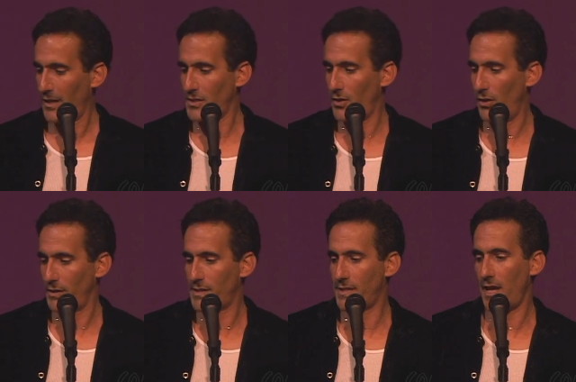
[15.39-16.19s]
It's
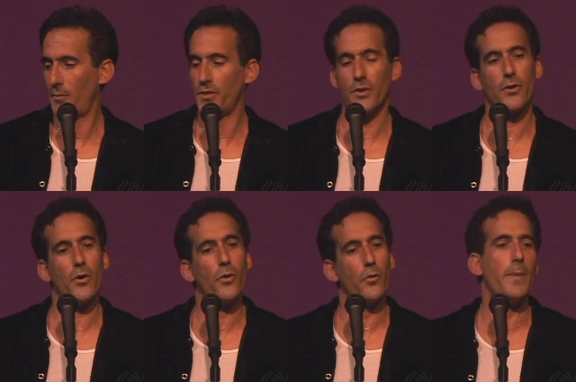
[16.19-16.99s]
called Say With Your
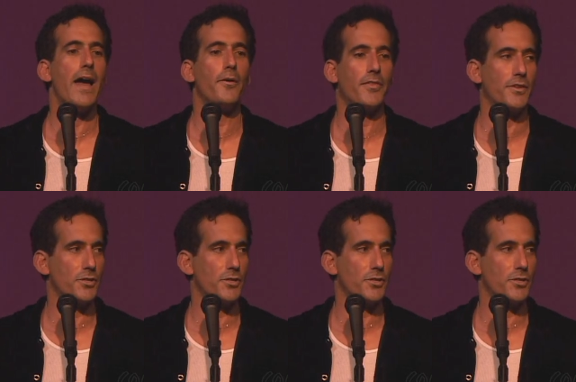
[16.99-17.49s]
Whole Mouth,